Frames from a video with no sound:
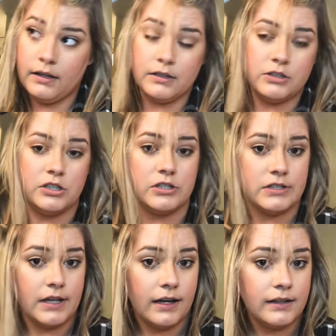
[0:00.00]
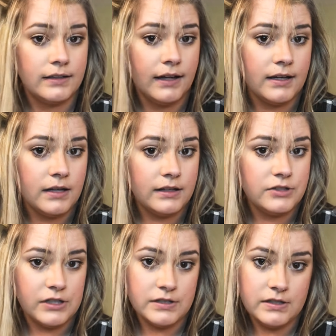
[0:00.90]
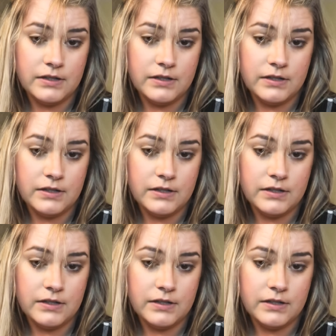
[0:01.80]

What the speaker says: and she just got it and hadn't had a chance to